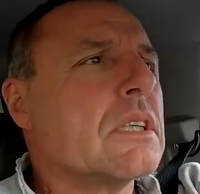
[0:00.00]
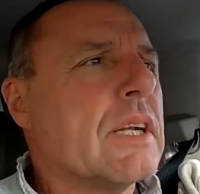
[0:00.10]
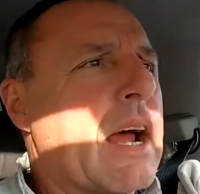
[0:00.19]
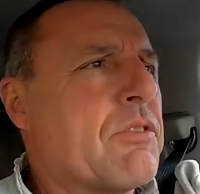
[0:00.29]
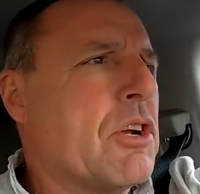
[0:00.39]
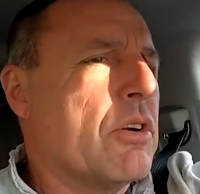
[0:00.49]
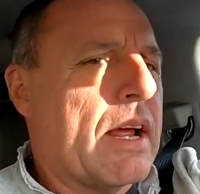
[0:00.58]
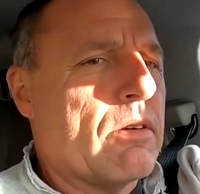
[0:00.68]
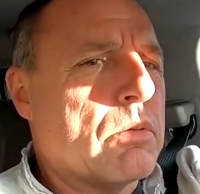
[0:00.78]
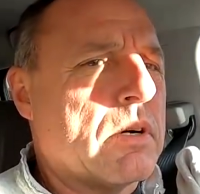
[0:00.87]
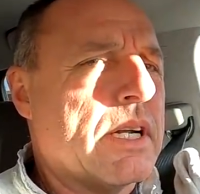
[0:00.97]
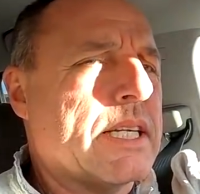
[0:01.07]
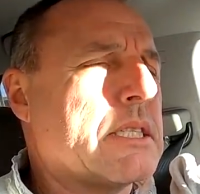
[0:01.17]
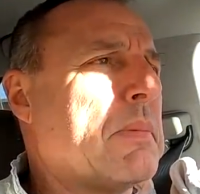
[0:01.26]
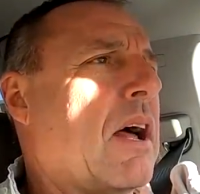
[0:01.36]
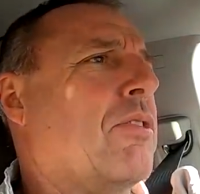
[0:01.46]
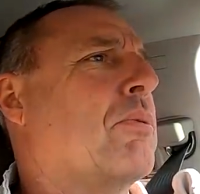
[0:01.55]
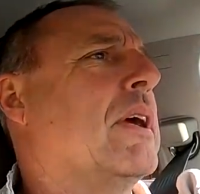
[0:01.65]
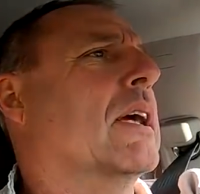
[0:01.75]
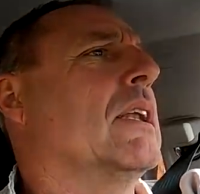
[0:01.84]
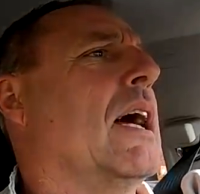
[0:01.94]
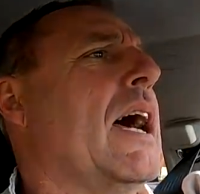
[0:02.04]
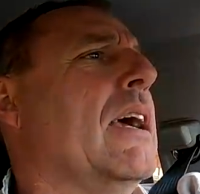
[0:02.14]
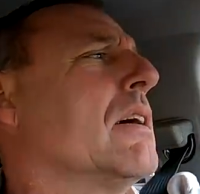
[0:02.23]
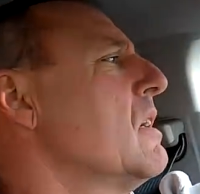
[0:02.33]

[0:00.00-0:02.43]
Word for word: Good afternoon, everyone. It's about 3 o'clock